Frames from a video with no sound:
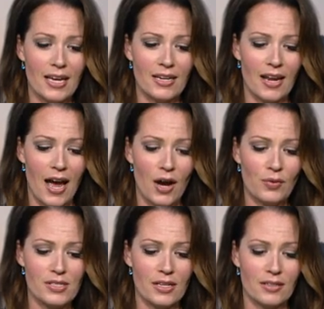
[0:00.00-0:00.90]
and how
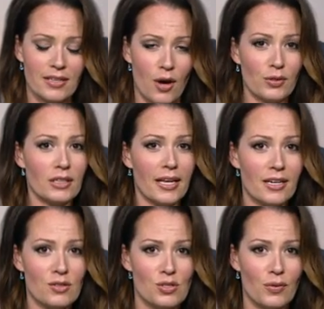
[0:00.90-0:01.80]
is it
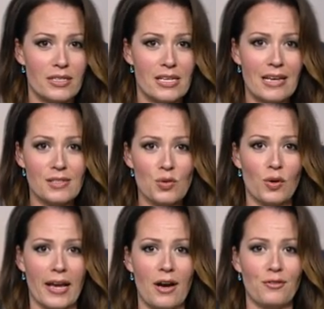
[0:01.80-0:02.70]
calculated? So it takes into
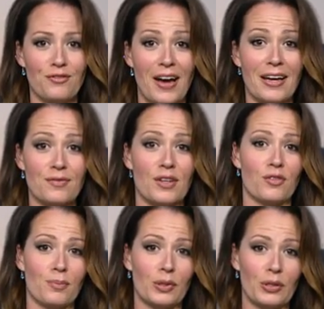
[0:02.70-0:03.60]
account 5
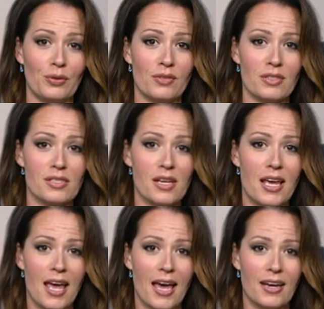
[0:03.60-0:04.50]
different pollutants,
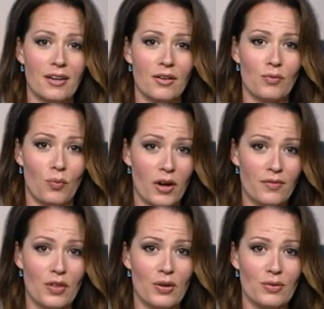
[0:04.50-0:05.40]
and one
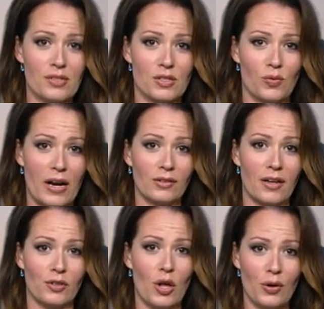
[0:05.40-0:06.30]
of those is ground
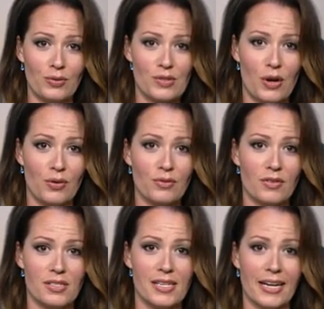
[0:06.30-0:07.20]
level ozone. The
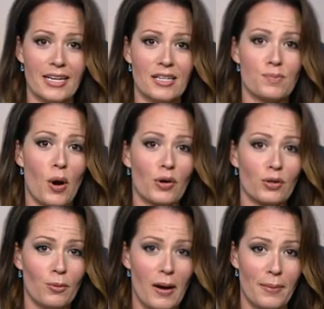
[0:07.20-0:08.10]
second is
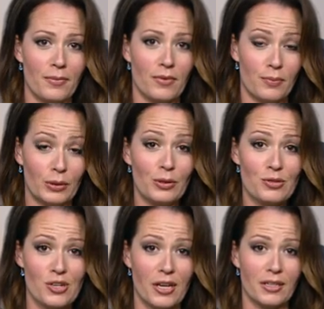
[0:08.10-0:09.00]
particle
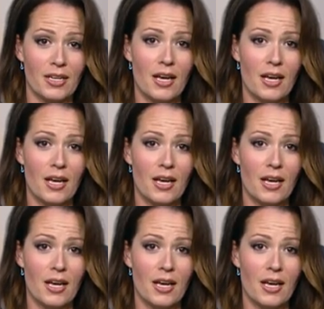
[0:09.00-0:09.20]
pollution,